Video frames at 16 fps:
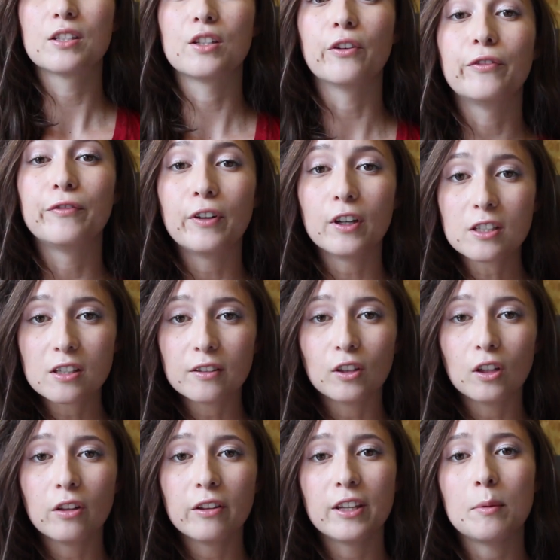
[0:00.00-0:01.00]
So first of
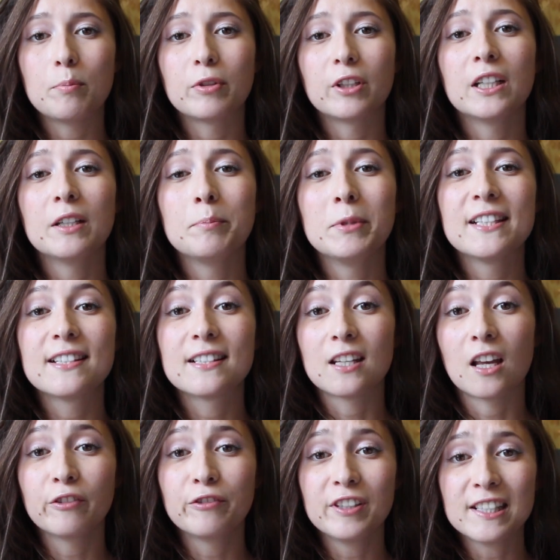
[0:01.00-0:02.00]
all, they prohibit
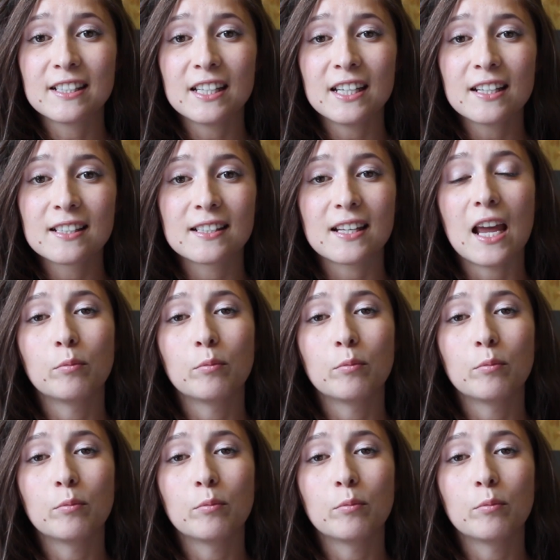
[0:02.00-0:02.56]
selfie sticks